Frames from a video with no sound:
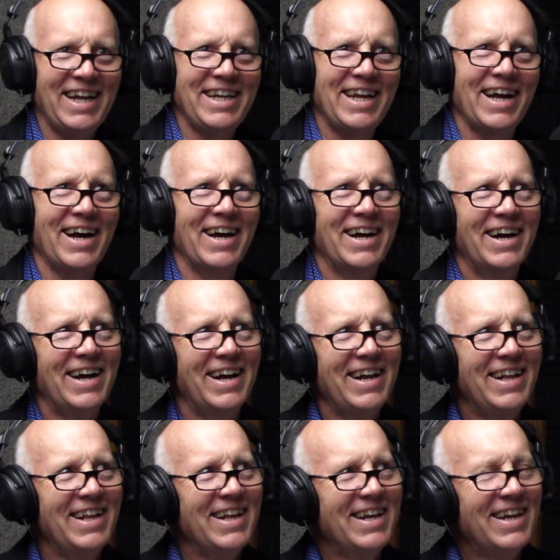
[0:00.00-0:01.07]
Yeah.
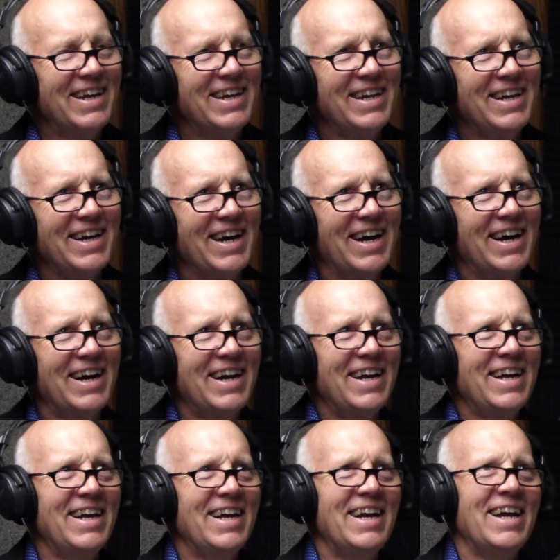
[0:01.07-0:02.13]
Yeah.
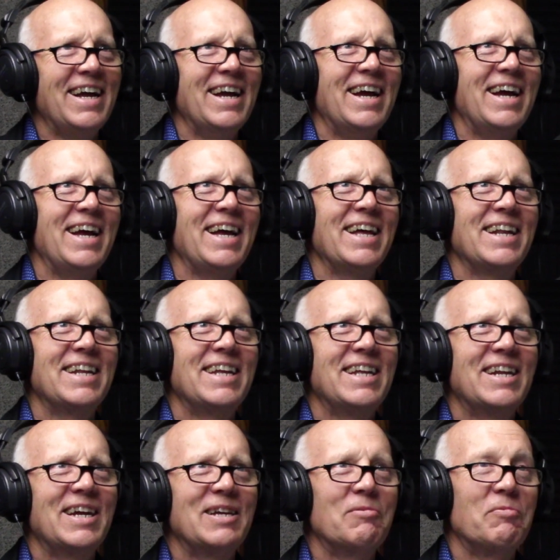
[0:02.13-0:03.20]
In
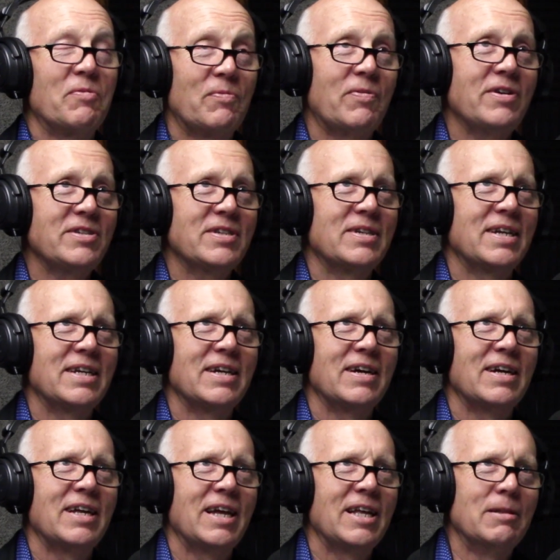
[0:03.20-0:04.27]

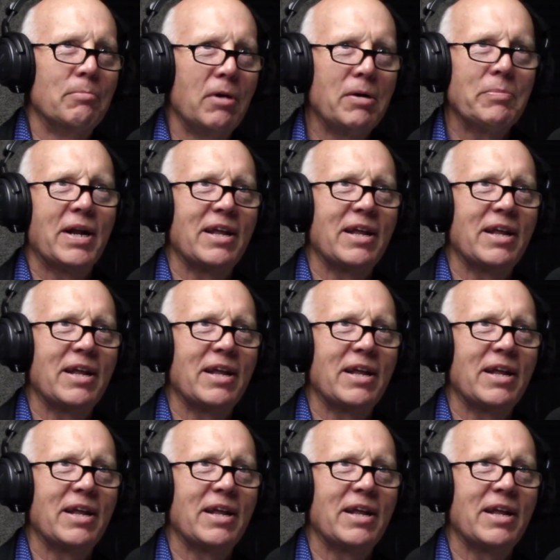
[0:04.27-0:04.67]
the moment,